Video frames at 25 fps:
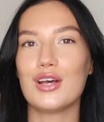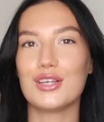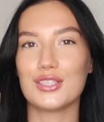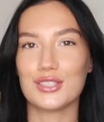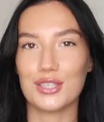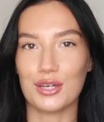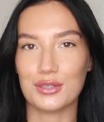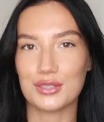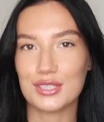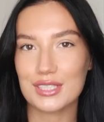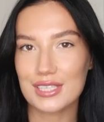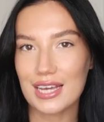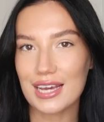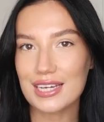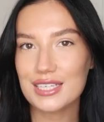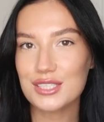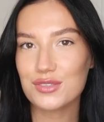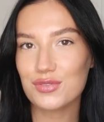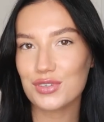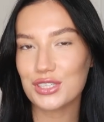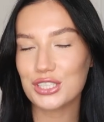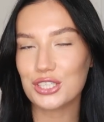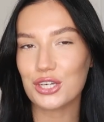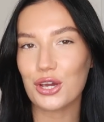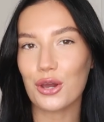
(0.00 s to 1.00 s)
So
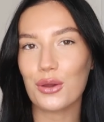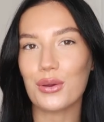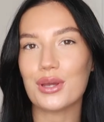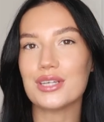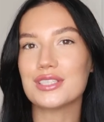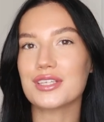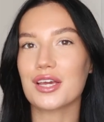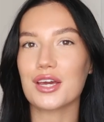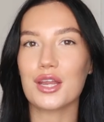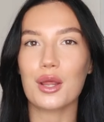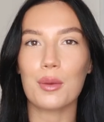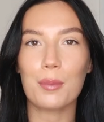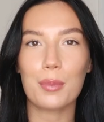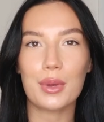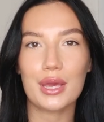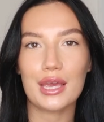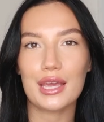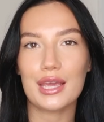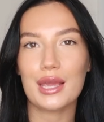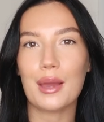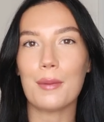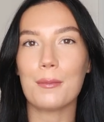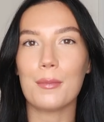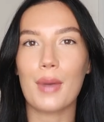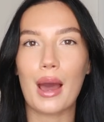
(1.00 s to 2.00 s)
today's video is going to
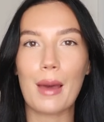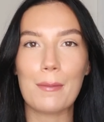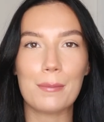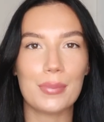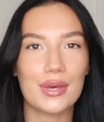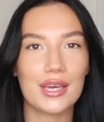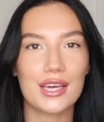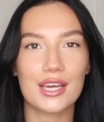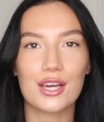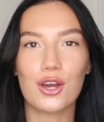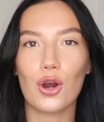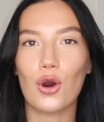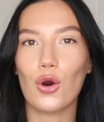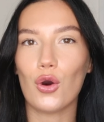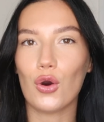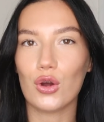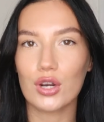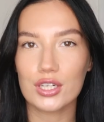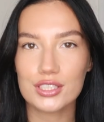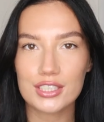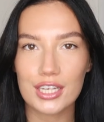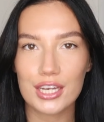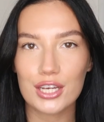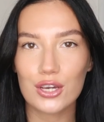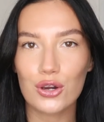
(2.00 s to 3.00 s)
be my big
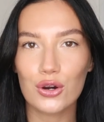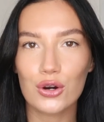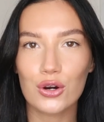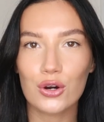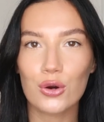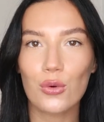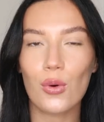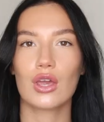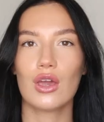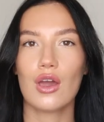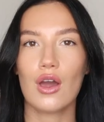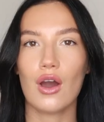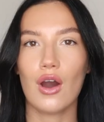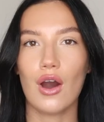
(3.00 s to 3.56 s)
holiday haul.